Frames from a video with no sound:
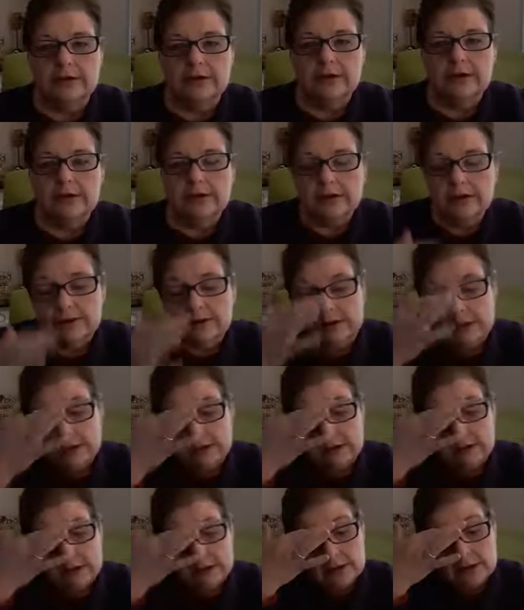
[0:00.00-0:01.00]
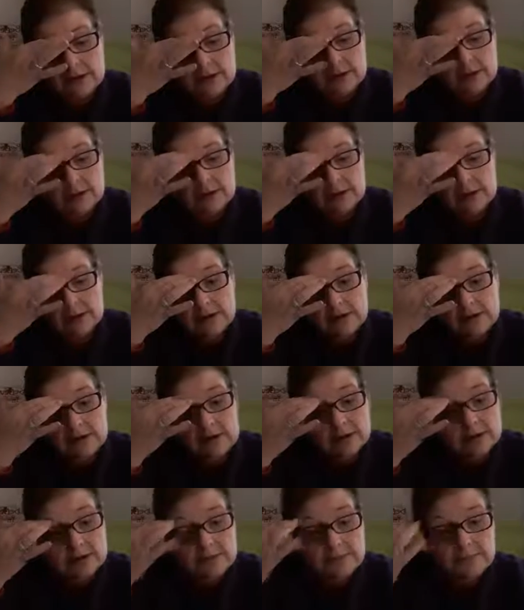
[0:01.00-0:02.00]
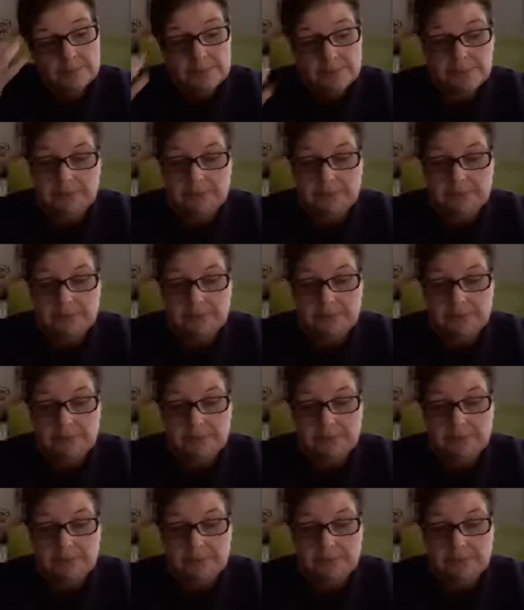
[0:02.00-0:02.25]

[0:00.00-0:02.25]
Nothing is said.